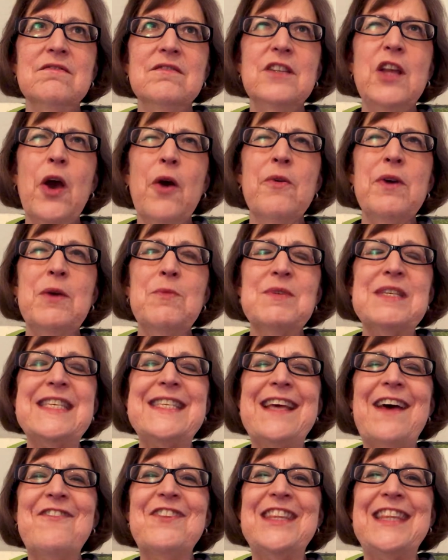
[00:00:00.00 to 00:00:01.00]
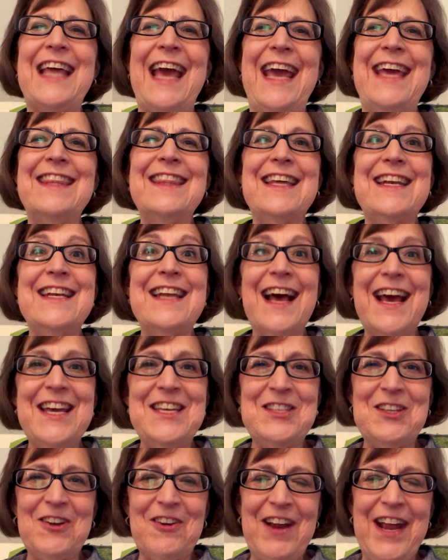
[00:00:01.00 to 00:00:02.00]
No, it was seventh, eighth, and
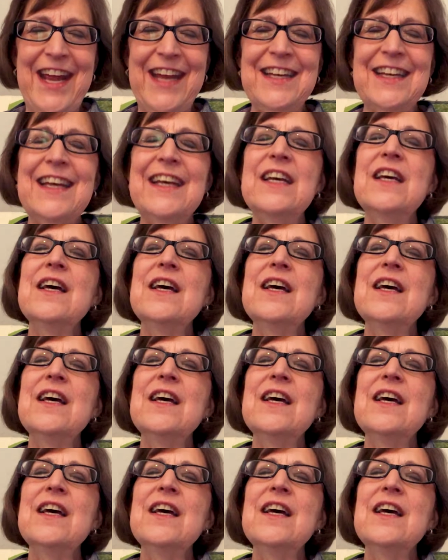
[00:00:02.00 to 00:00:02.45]
ninth grade.